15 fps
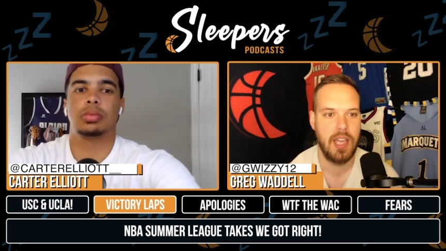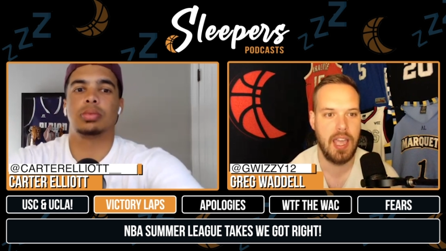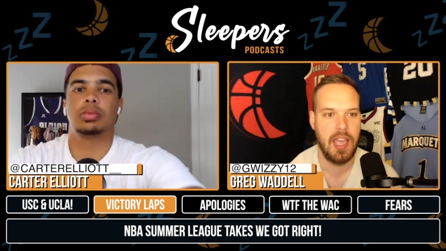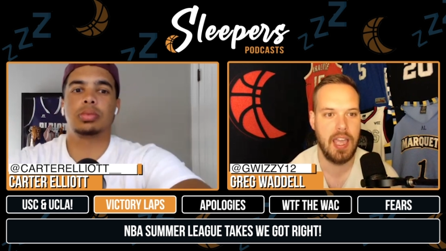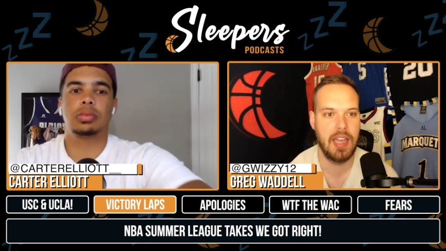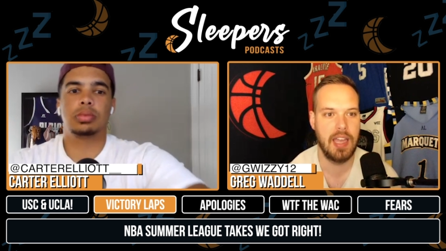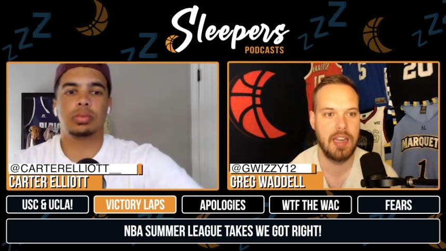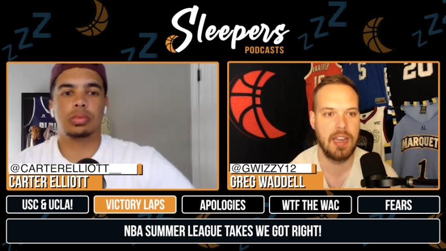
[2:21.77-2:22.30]

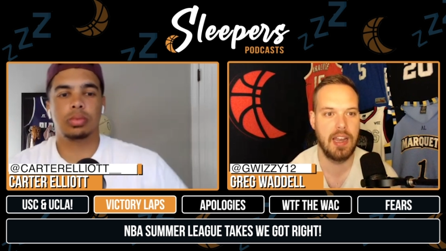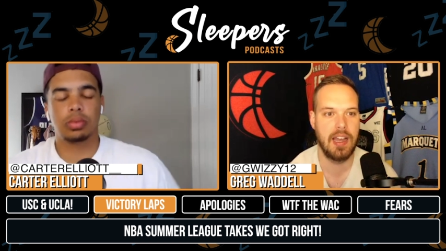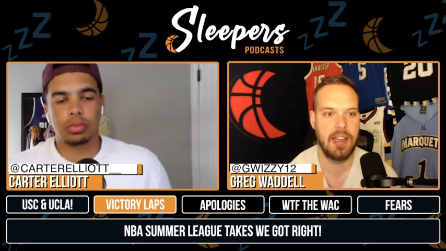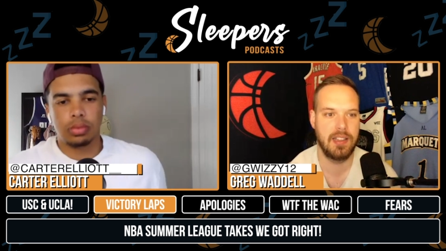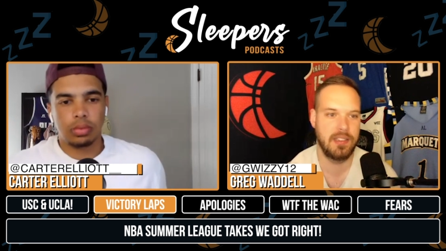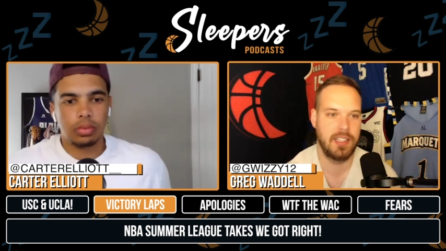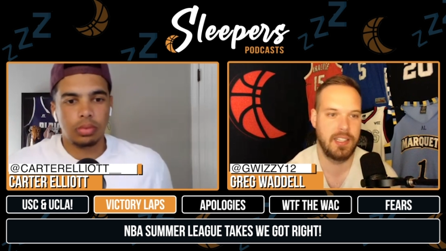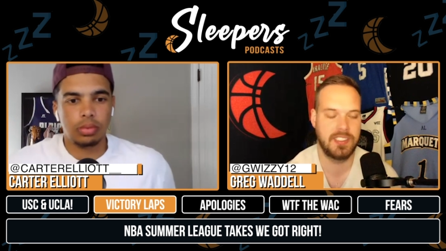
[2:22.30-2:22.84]
Speaker 1: And
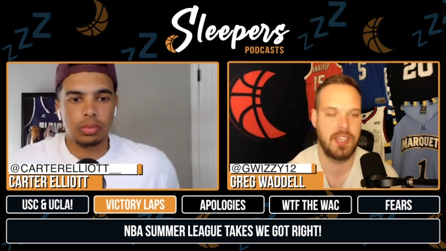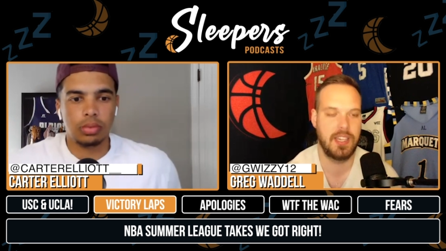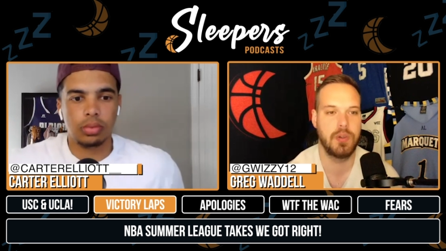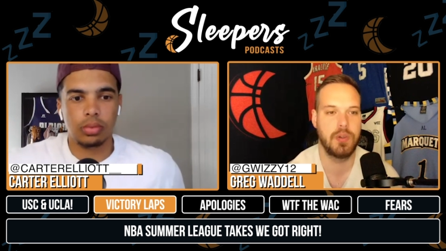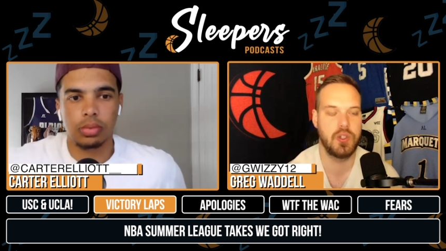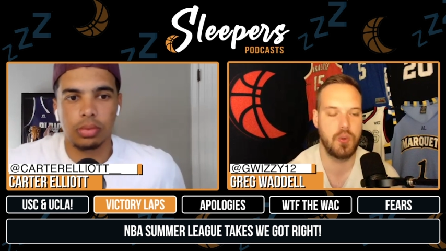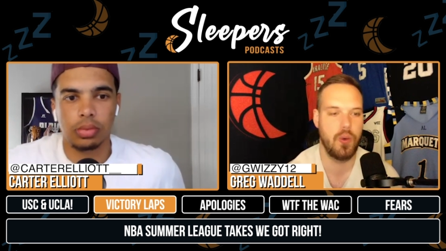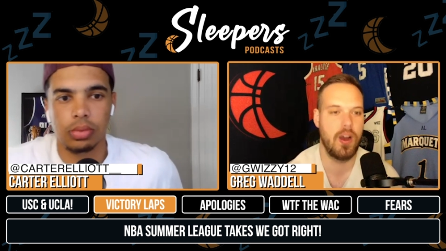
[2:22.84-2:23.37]
uh, like, say
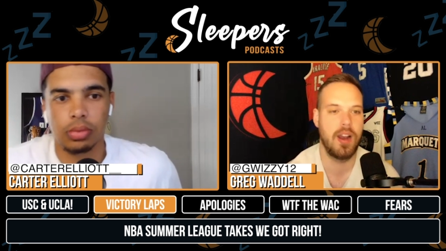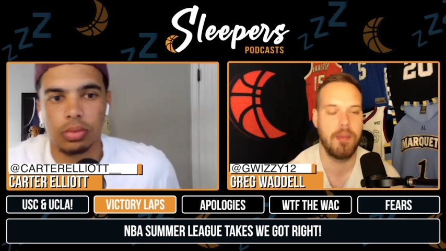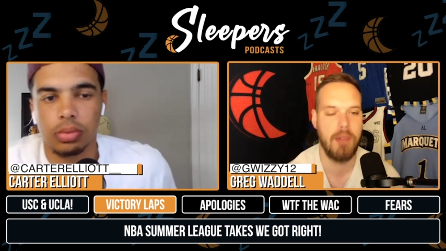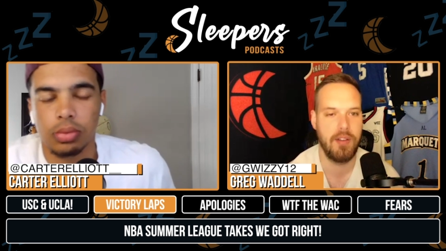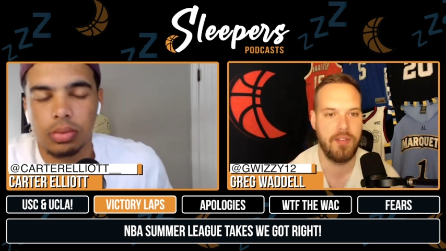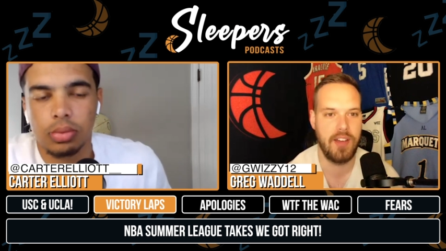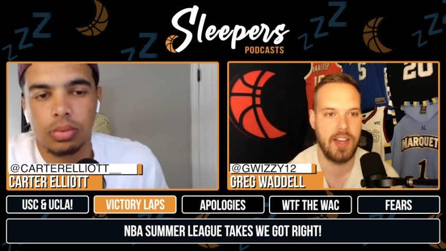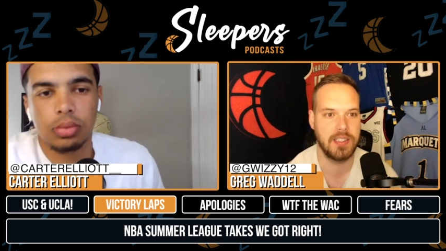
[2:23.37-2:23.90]
what you want
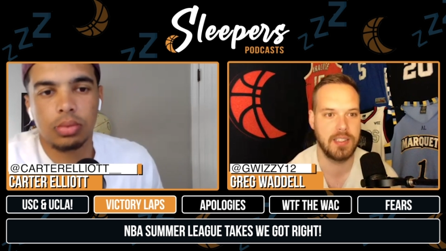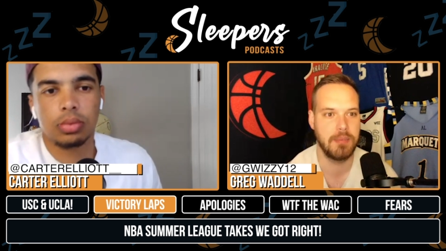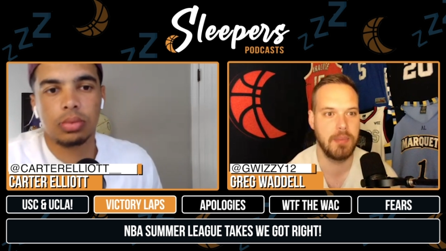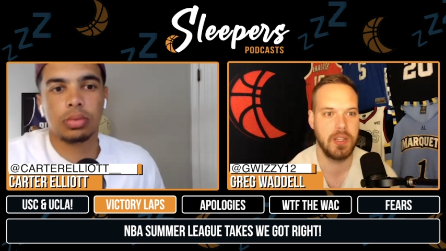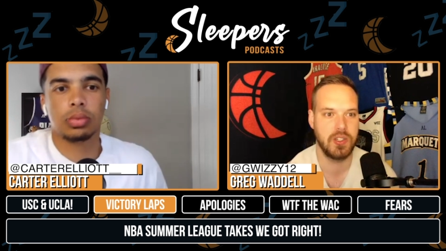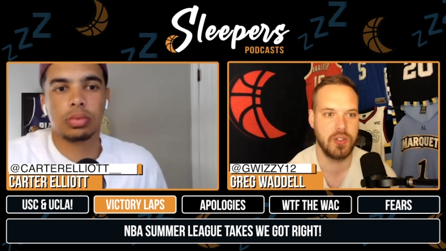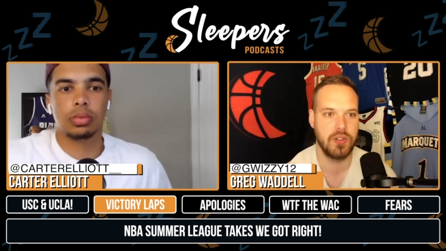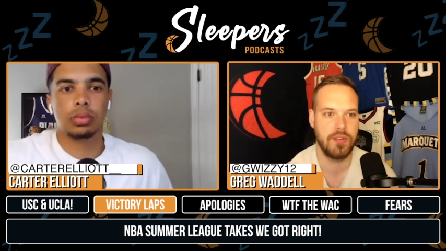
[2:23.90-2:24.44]
about Fox and
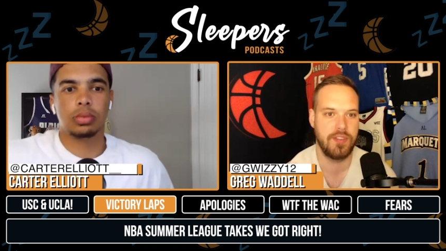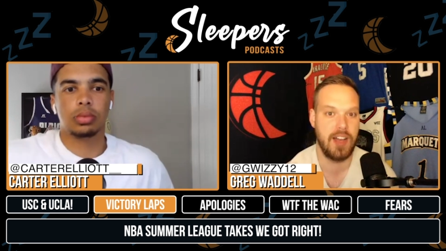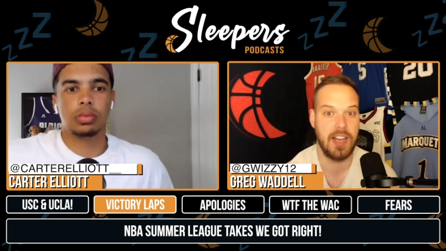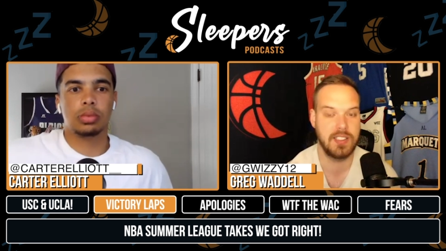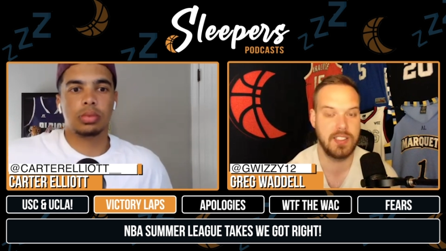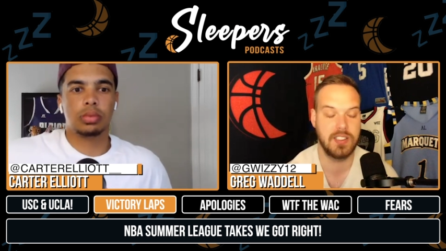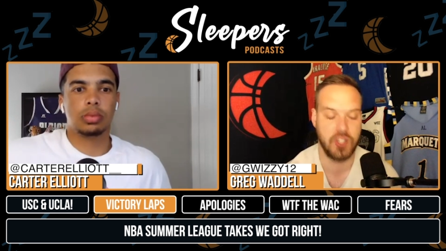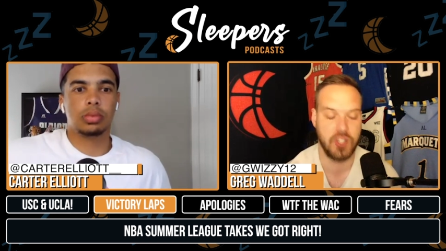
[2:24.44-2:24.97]
Mitchell.
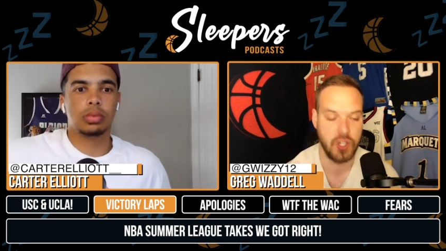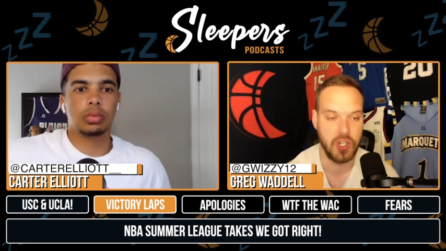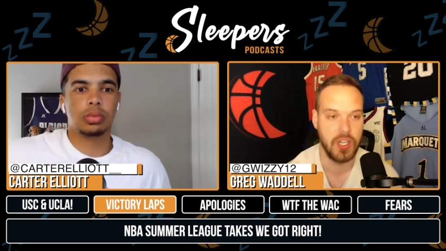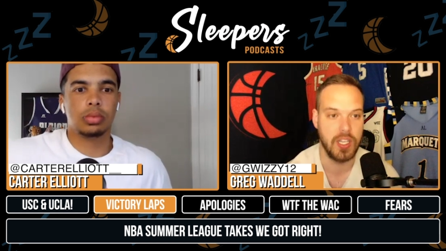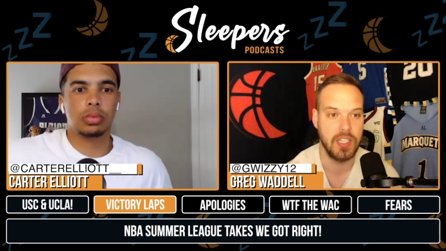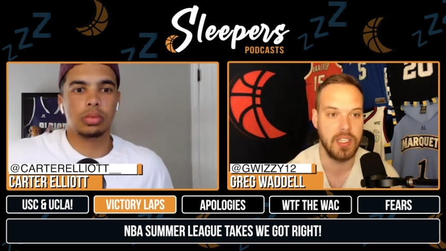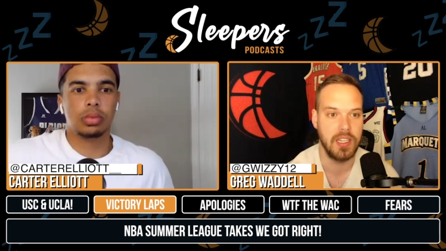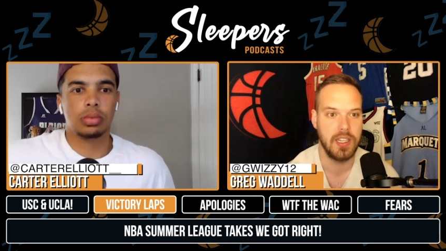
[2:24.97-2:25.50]
Fox is
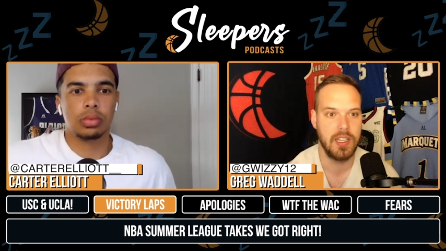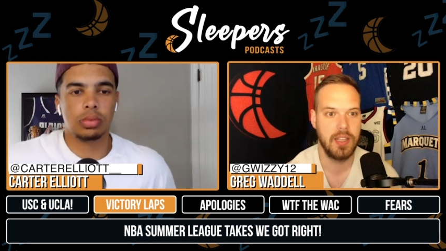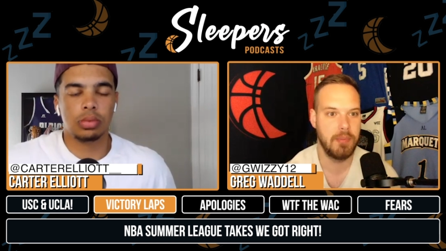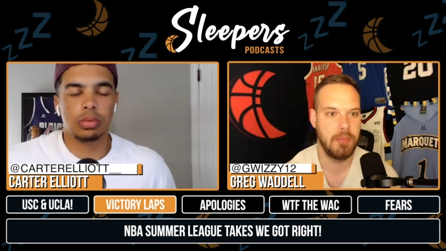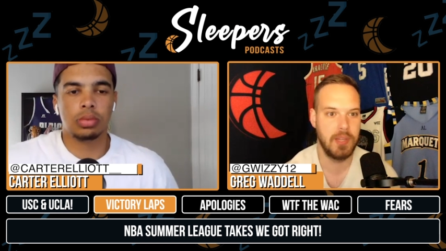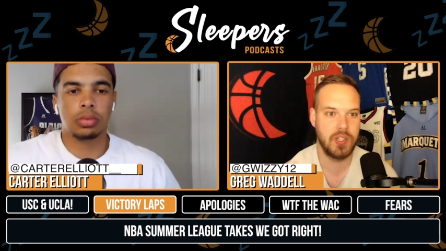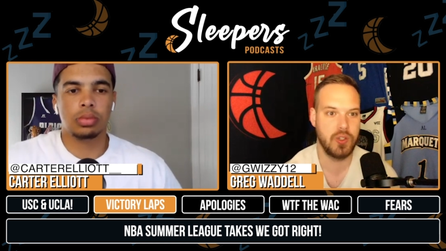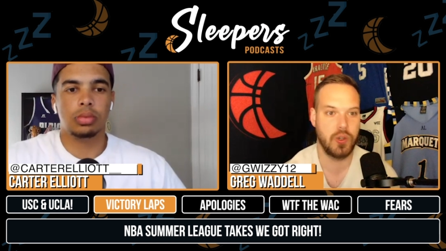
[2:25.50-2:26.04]
good.
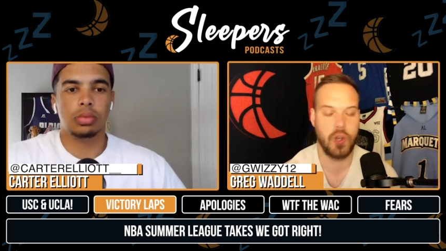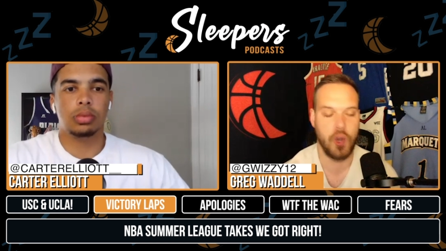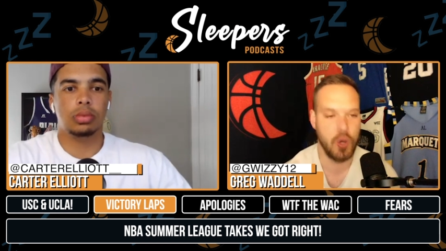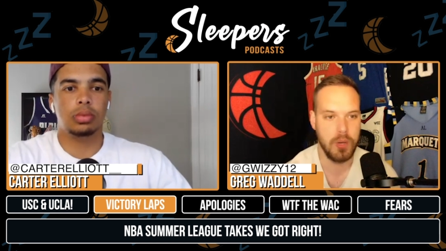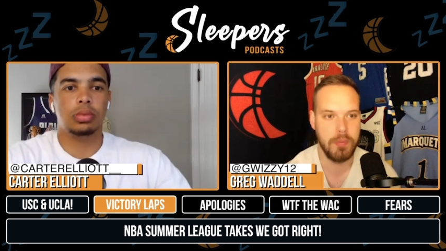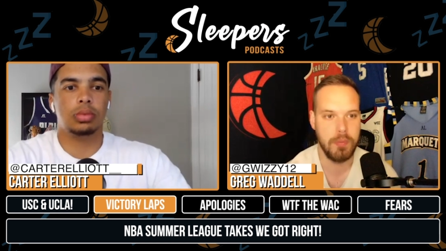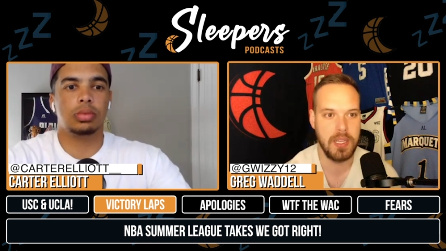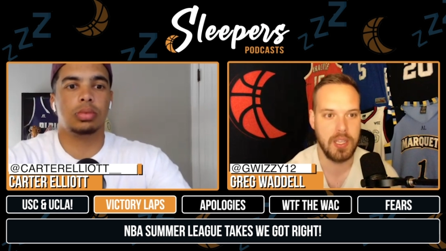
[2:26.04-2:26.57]
Mitchell
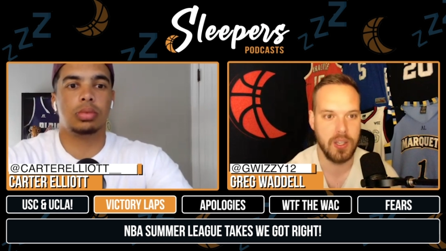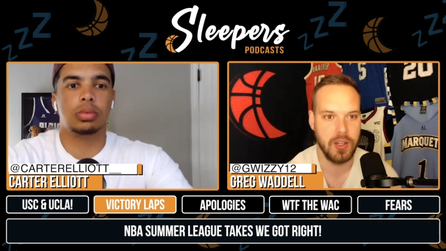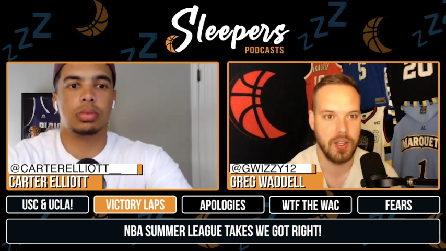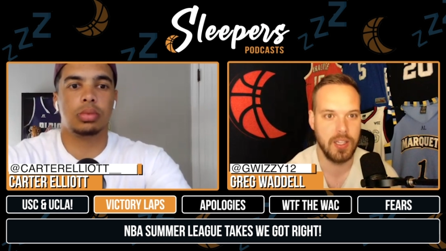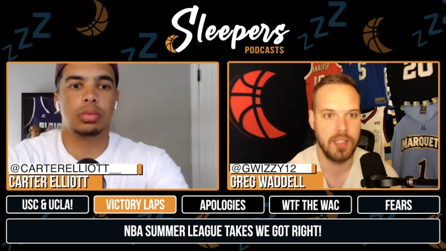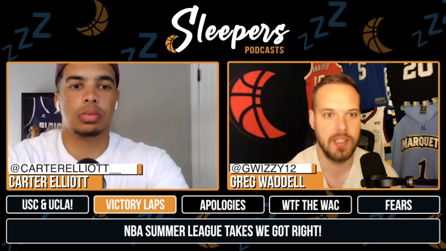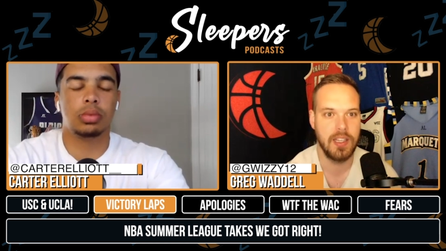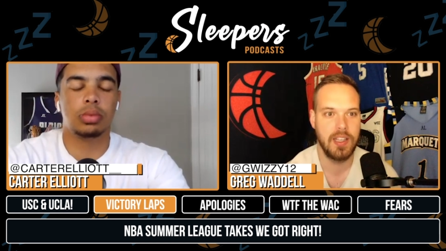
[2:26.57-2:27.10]
could be
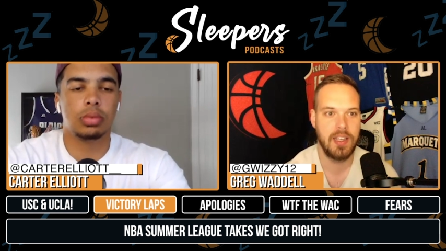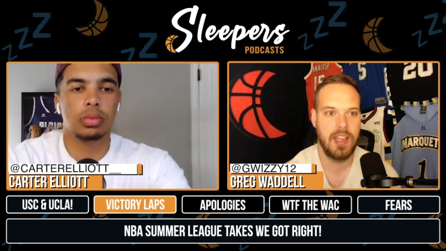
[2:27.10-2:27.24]
good.